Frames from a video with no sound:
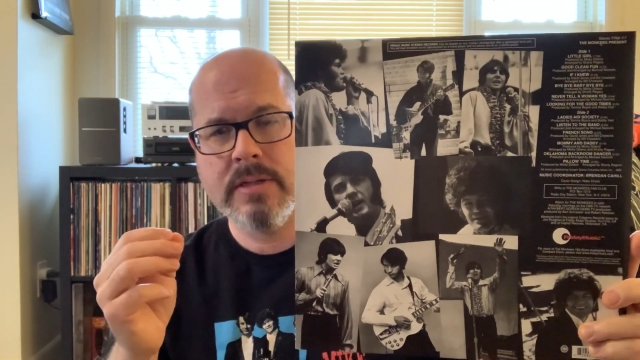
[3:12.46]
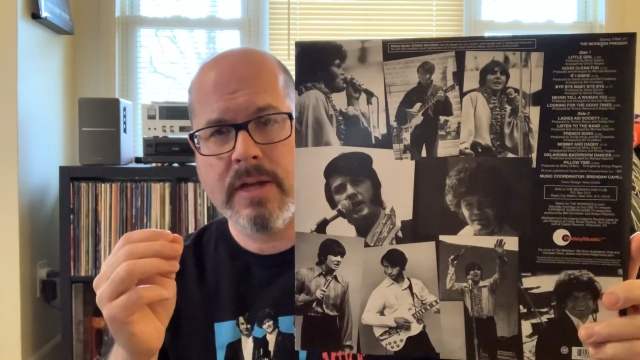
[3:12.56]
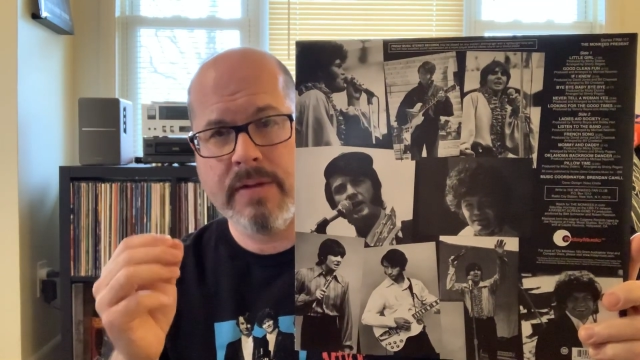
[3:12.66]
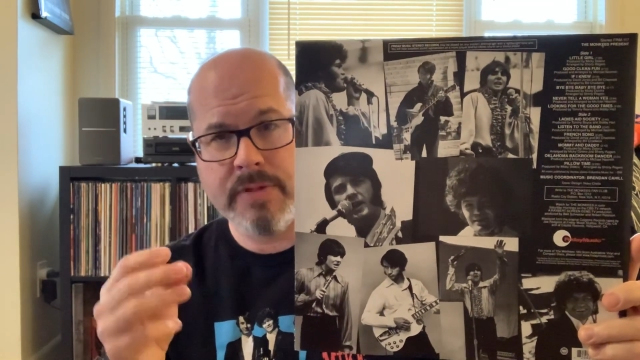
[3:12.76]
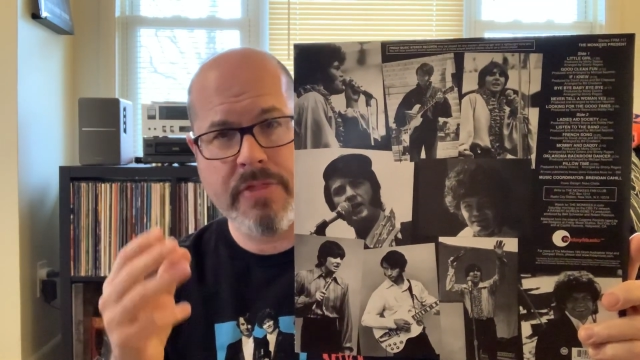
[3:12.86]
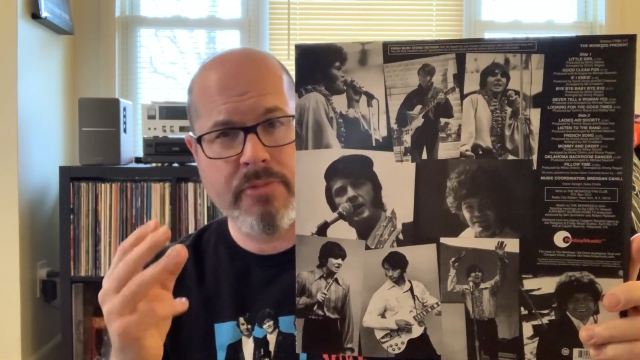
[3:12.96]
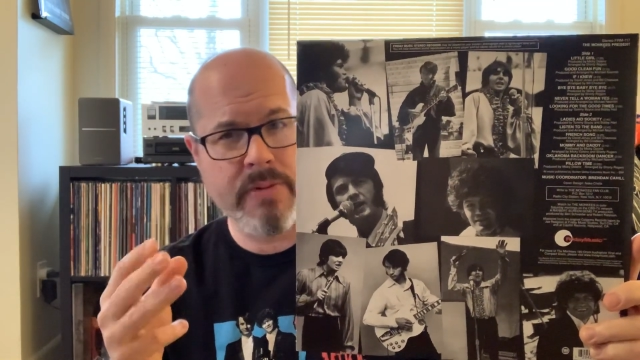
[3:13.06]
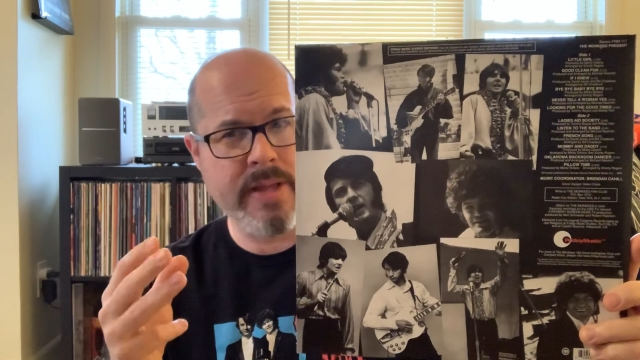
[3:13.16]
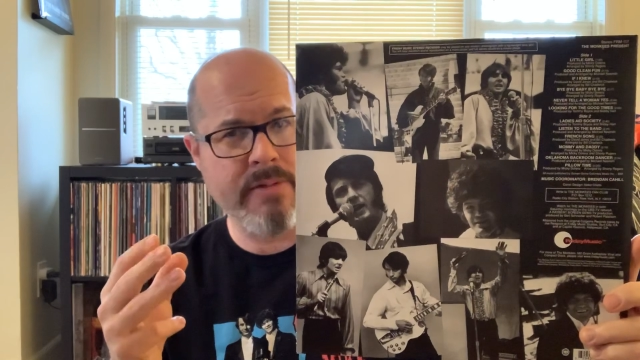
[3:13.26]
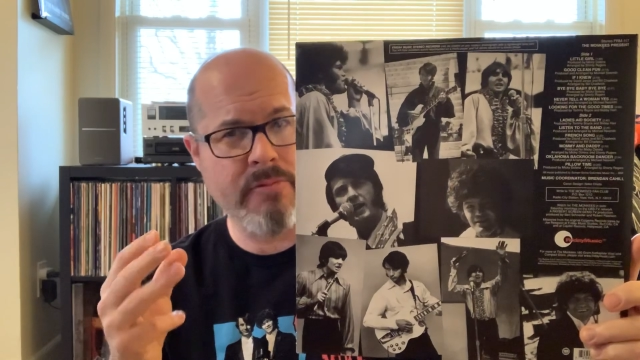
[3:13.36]
of the
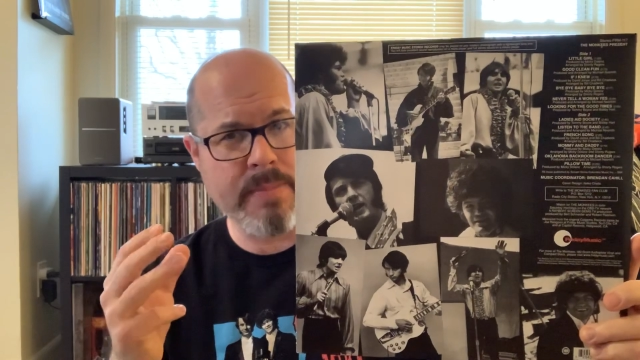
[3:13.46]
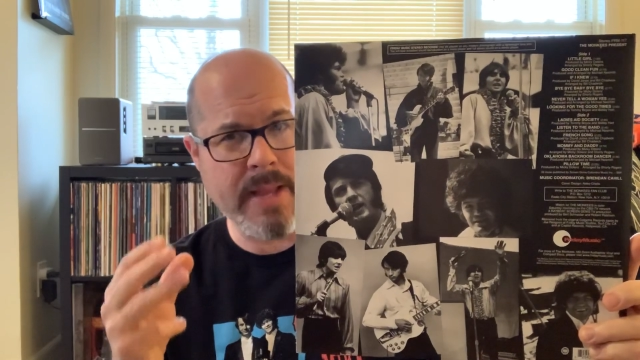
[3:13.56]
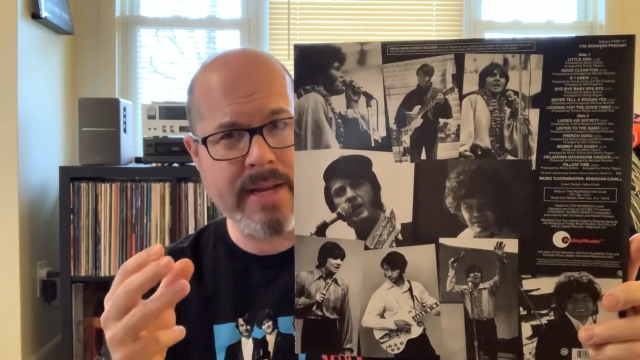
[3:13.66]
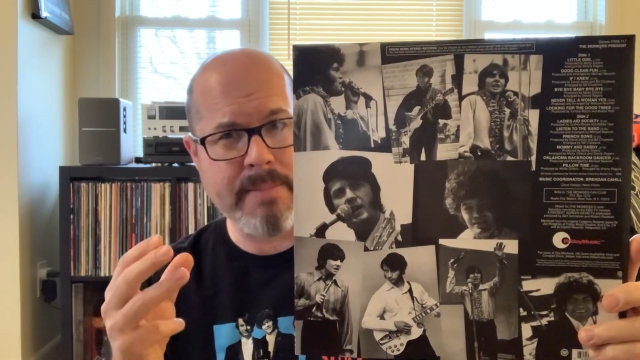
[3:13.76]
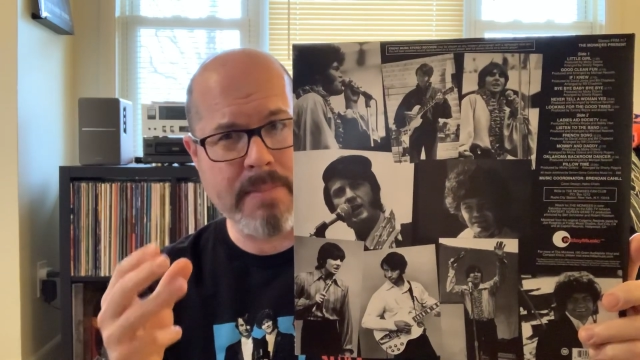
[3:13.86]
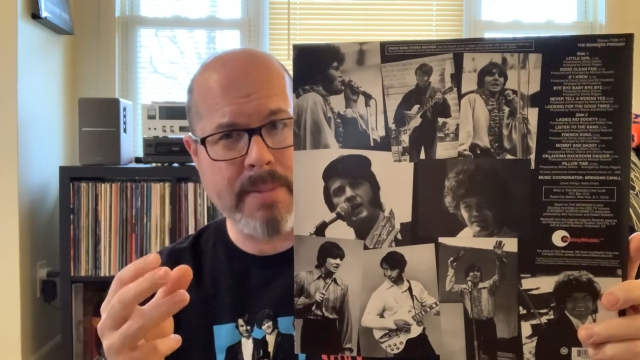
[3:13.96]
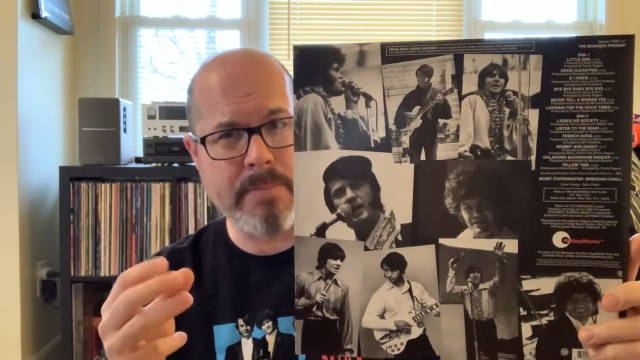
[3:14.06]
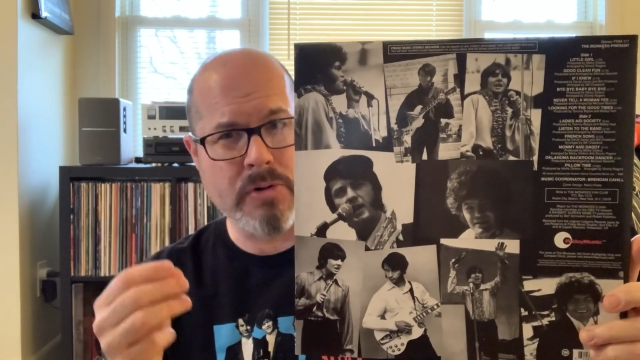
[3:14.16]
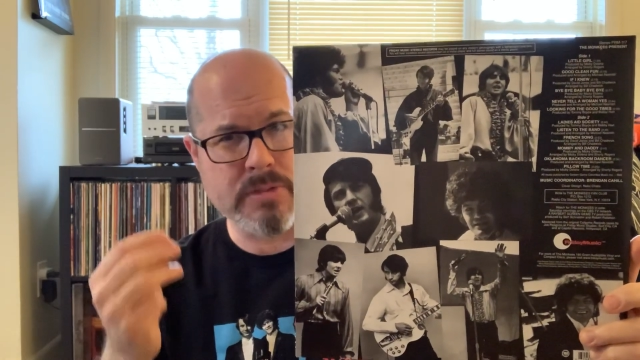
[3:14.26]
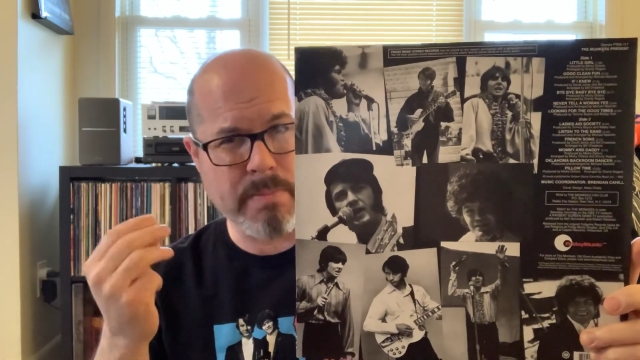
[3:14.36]
three remaining
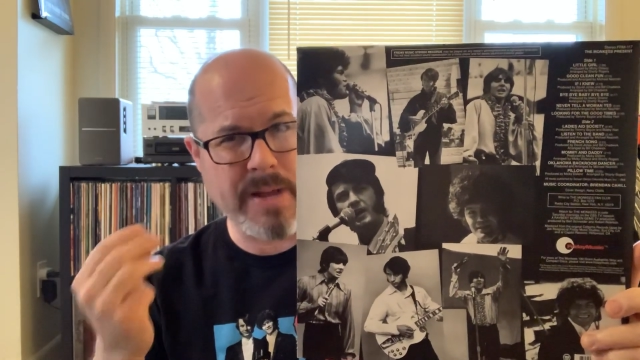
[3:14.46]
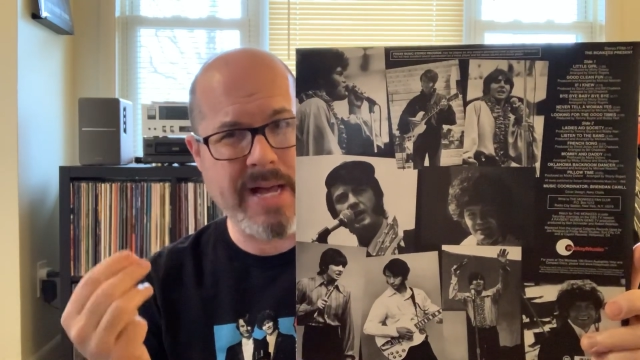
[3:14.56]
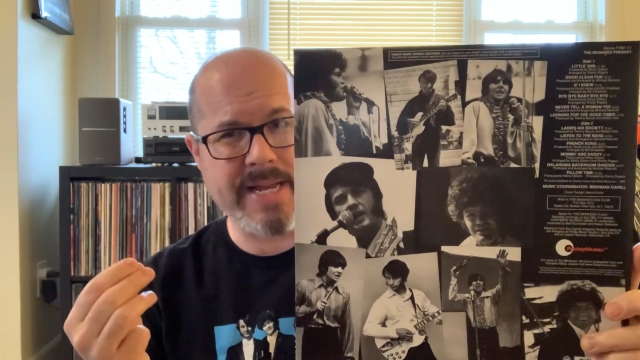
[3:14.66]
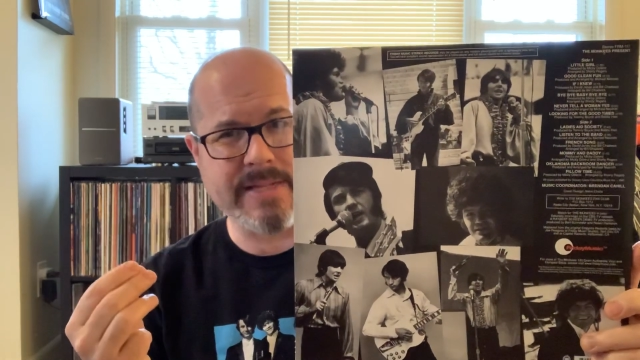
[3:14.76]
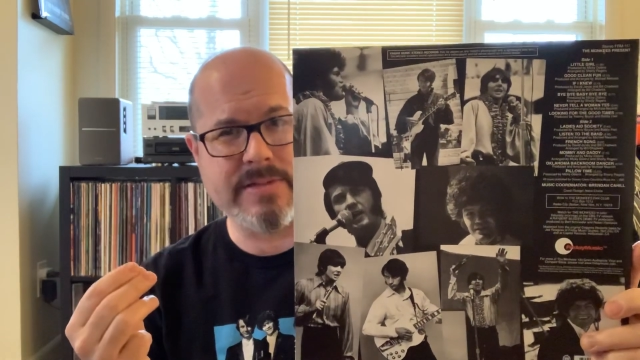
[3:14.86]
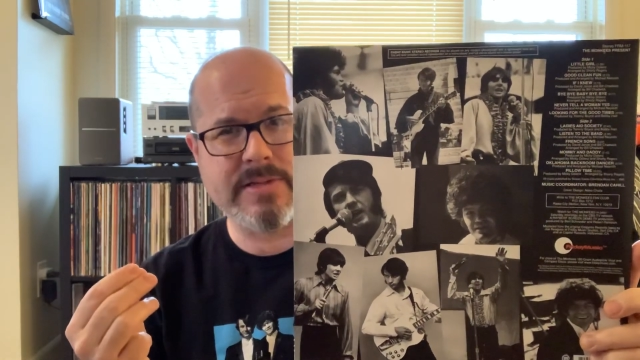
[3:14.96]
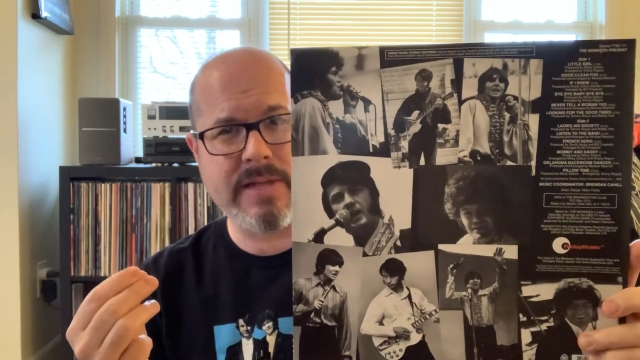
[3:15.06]
members' minds